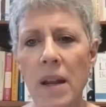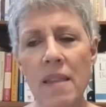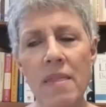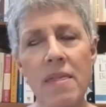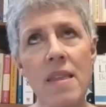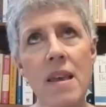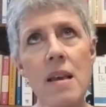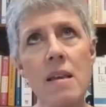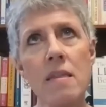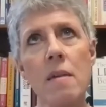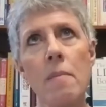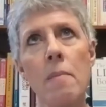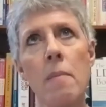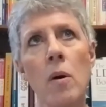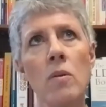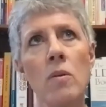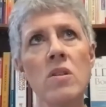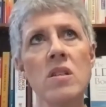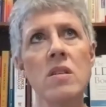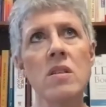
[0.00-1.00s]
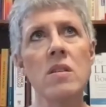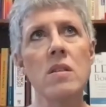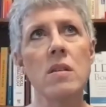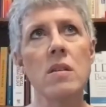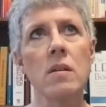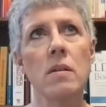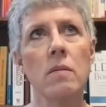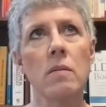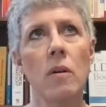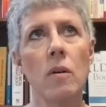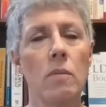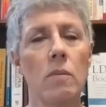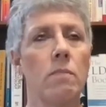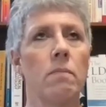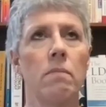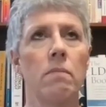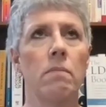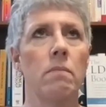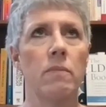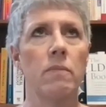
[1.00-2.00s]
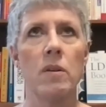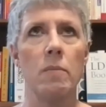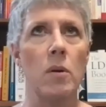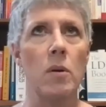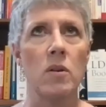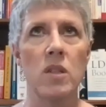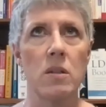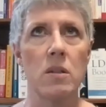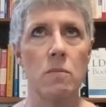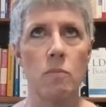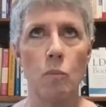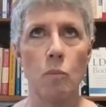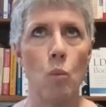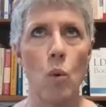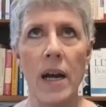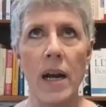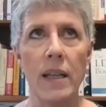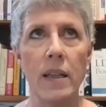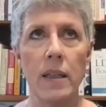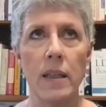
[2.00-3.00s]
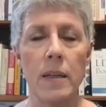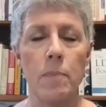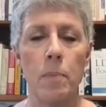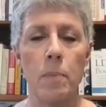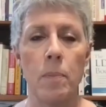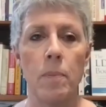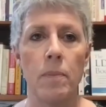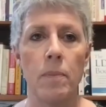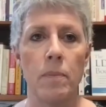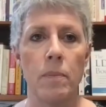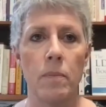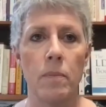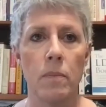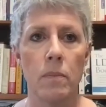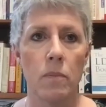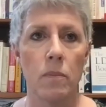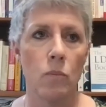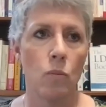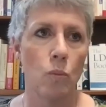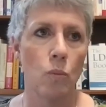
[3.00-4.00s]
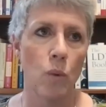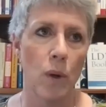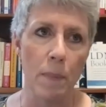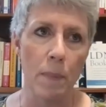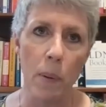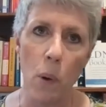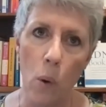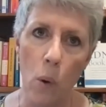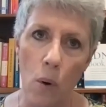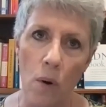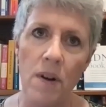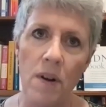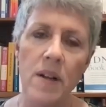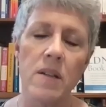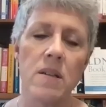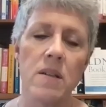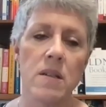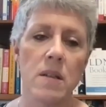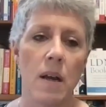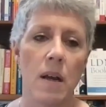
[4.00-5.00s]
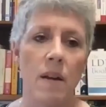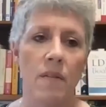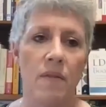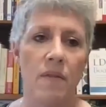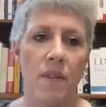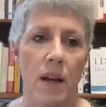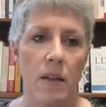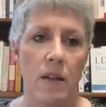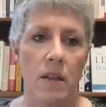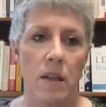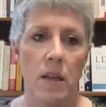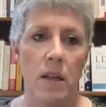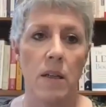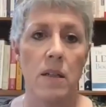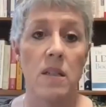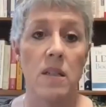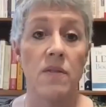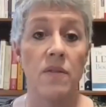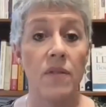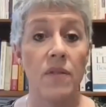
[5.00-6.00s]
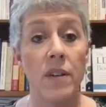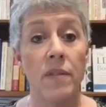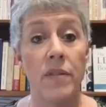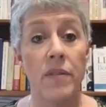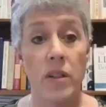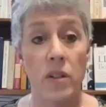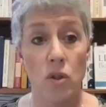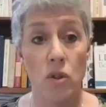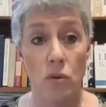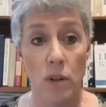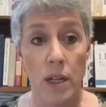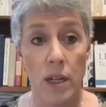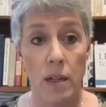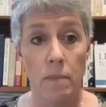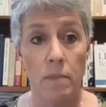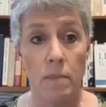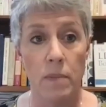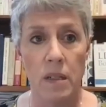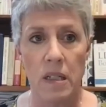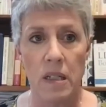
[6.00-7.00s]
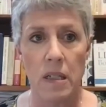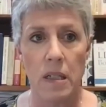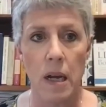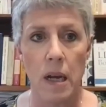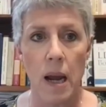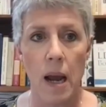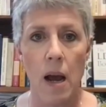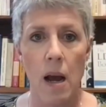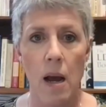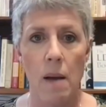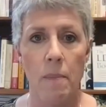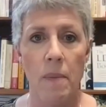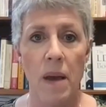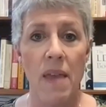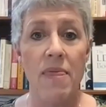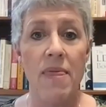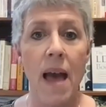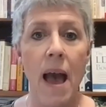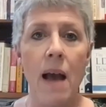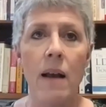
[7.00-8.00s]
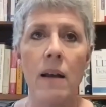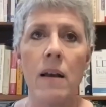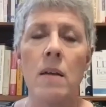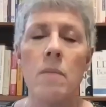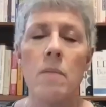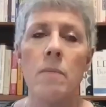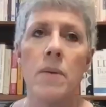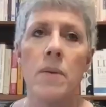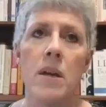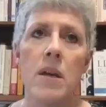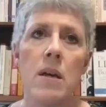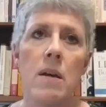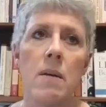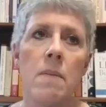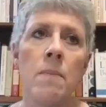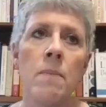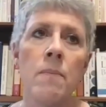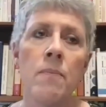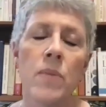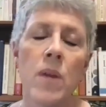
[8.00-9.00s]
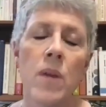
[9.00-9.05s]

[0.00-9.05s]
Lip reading: I think the most widely reported side effect is vivid dreams. And that can be